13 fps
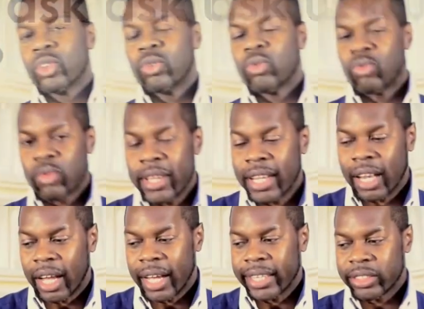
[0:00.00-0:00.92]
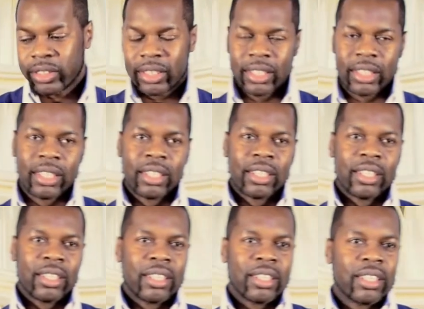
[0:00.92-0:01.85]
soon realize that
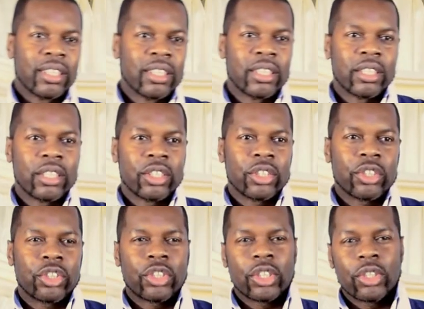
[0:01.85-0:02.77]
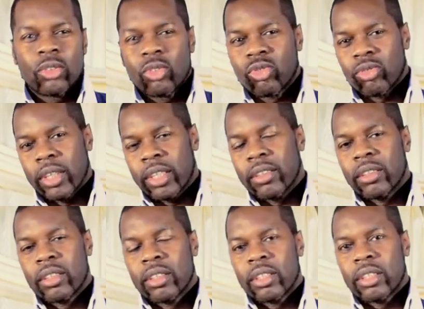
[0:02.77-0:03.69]
children
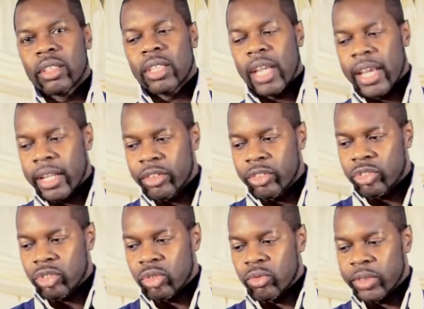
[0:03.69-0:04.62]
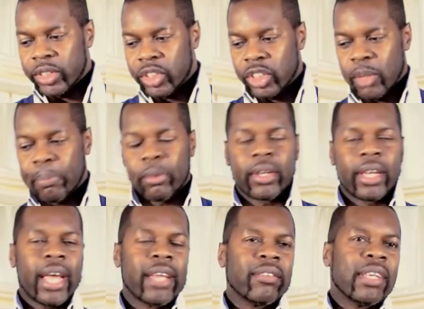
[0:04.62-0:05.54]
tend to
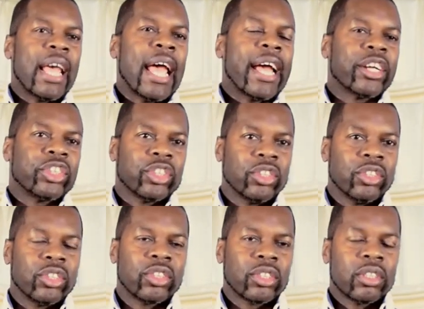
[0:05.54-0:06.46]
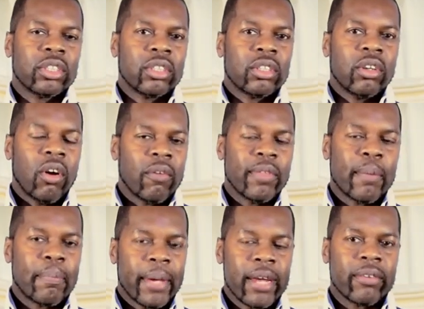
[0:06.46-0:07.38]
reciprocate the actions of their
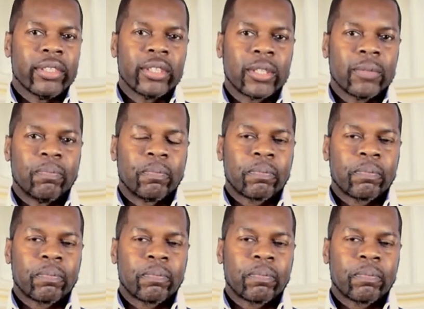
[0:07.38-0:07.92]
parents.